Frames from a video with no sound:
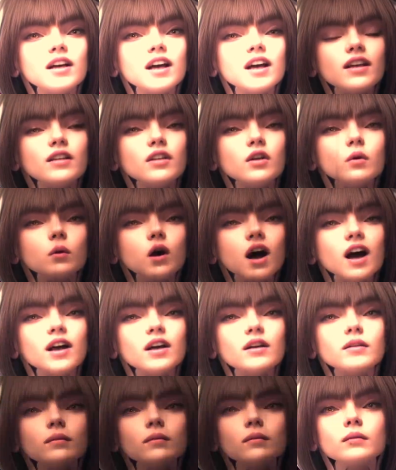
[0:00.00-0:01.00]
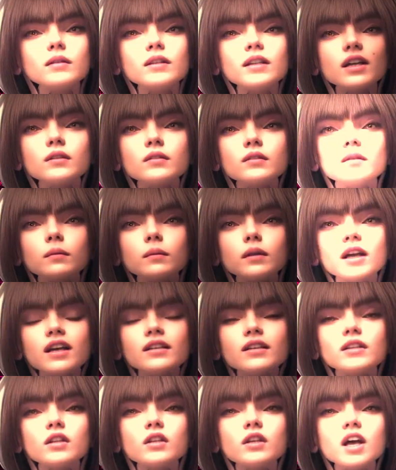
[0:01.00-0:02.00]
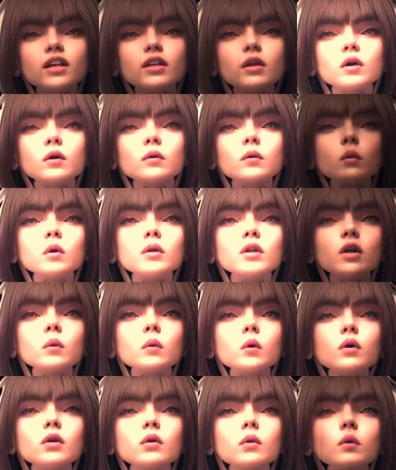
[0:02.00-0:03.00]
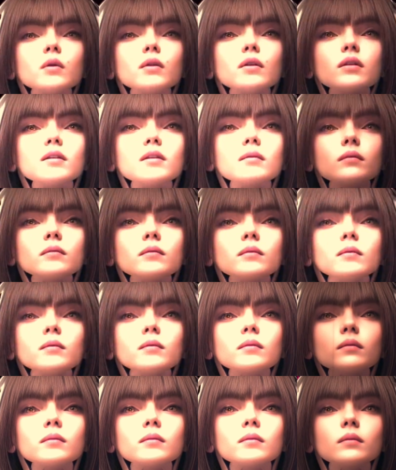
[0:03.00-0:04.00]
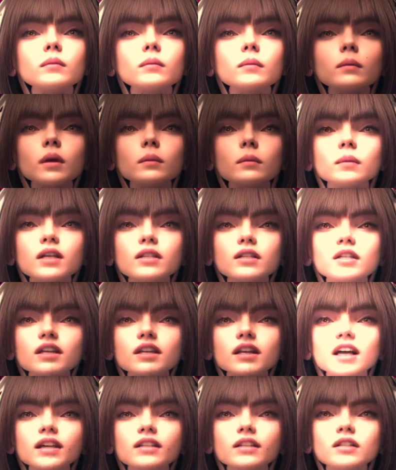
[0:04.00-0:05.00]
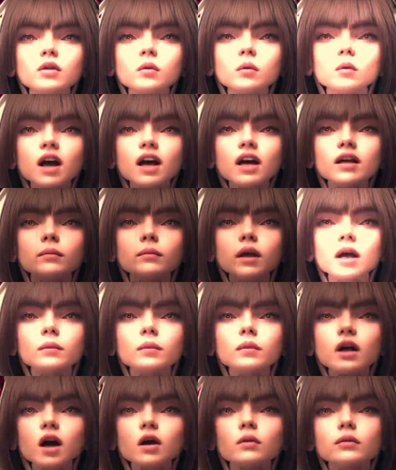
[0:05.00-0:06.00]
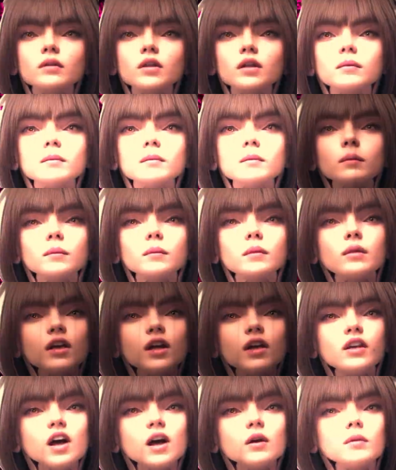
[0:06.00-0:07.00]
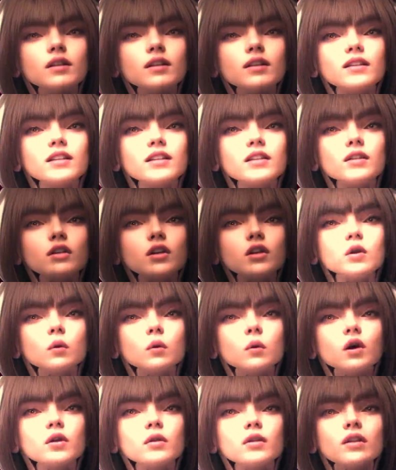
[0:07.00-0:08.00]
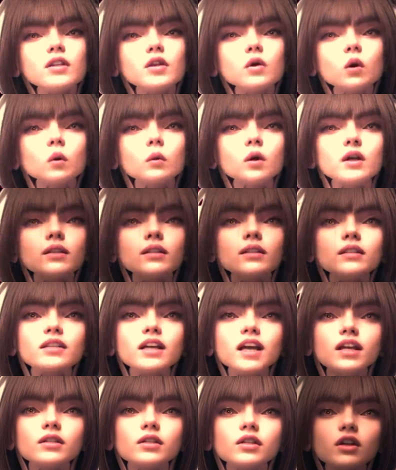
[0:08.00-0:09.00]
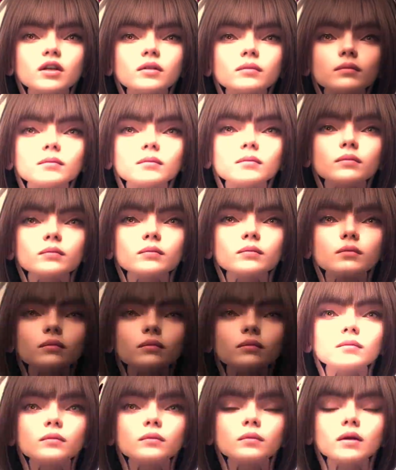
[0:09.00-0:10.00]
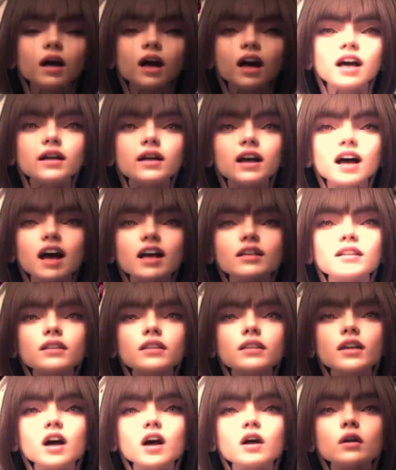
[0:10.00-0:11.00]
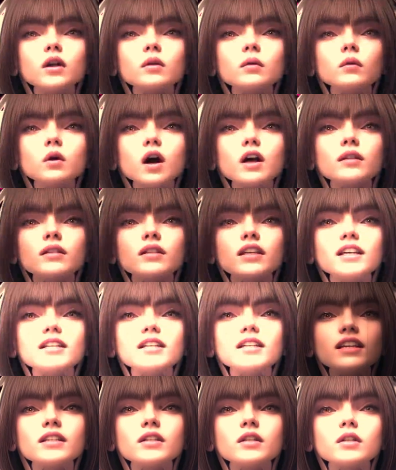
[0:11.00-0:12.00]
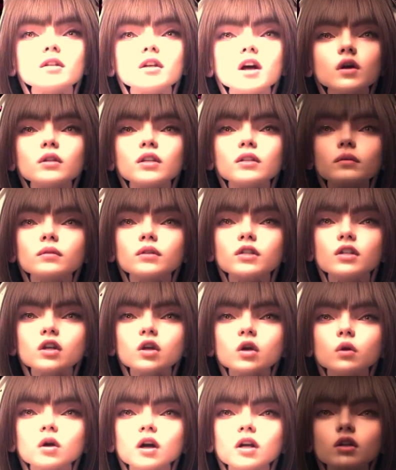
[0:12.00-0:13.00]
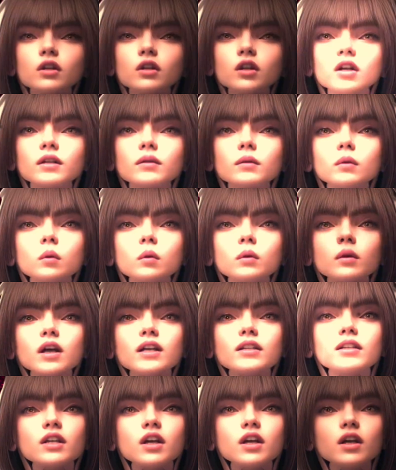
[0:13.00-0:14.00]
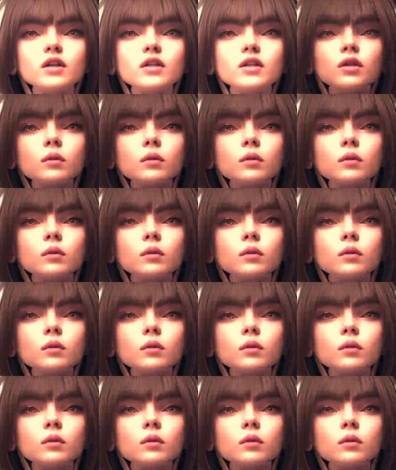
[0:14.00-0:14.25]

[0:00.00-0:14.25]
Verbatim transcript: against Orion, leaving me as a shadow of what I once was. My battle against Orion may be over, but I know that the digital world is always in danger. I, as a dark and frightening sentient artificial creature, will continue